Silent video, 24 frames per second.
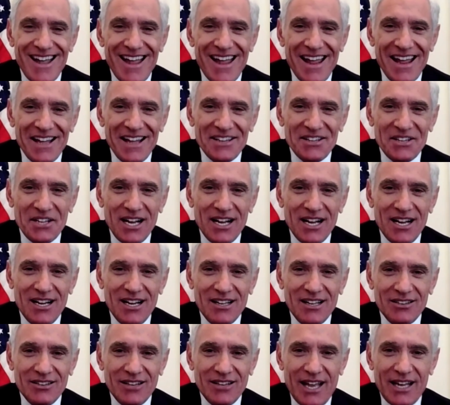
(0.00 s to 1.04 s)
and
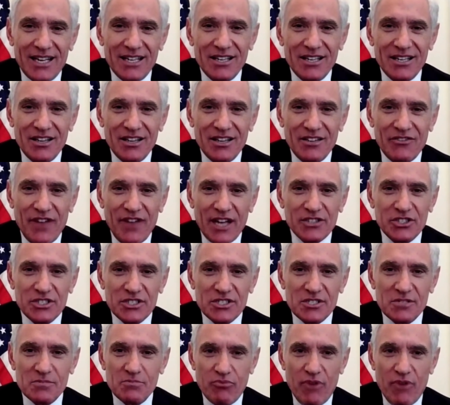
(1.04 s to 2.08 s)
let an
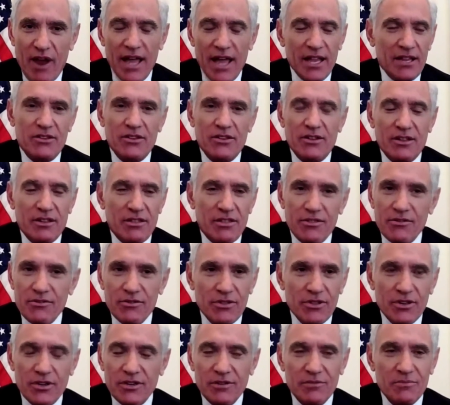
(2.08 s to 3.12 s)
infection spread
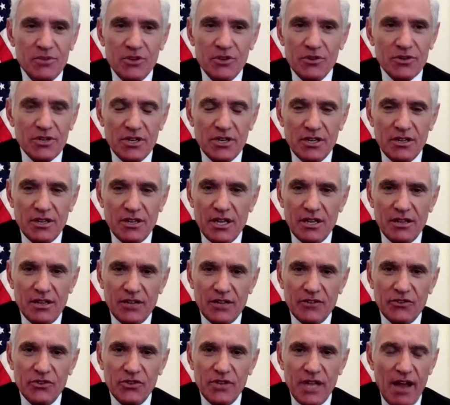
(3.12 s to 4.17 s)
through the community.
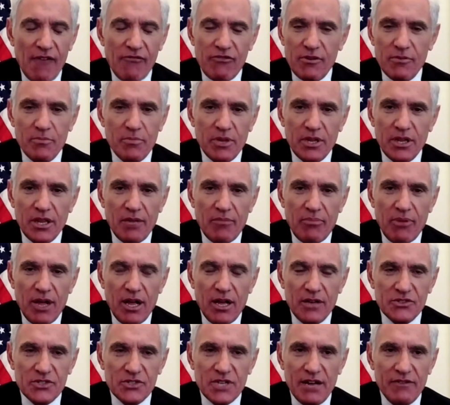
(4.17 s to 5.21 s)
That's never been the
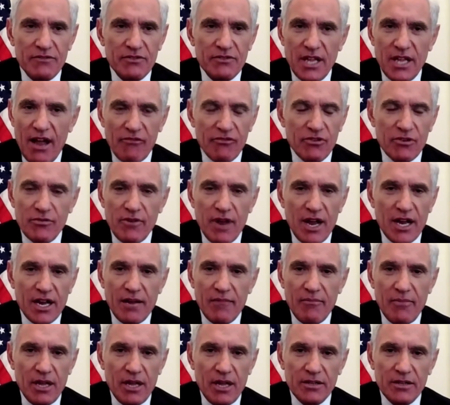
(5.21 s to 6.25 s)
policy. I've never
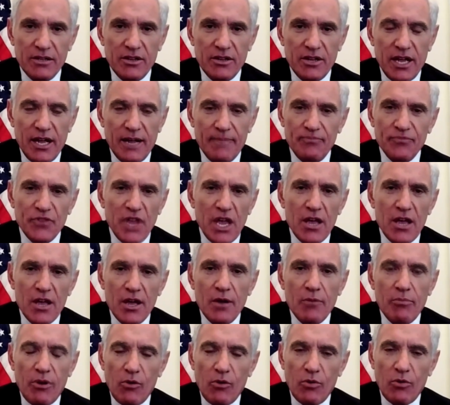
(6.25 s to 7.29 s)
recommended that.
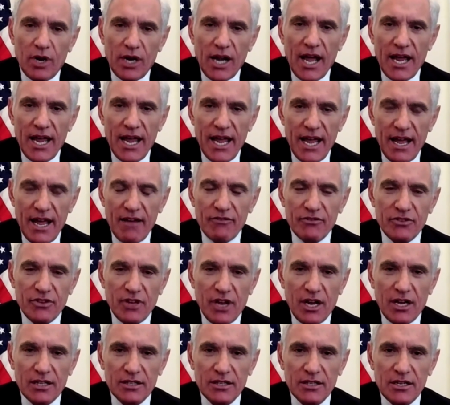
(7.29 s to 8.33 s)
But what I have
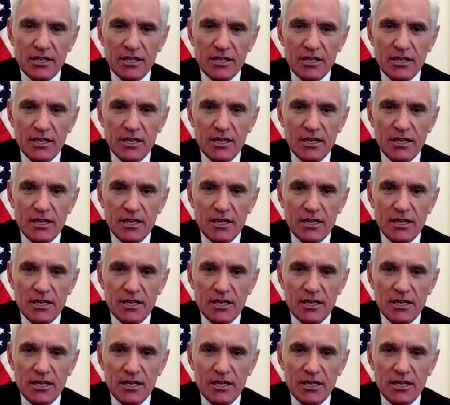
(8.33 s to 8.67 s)
done,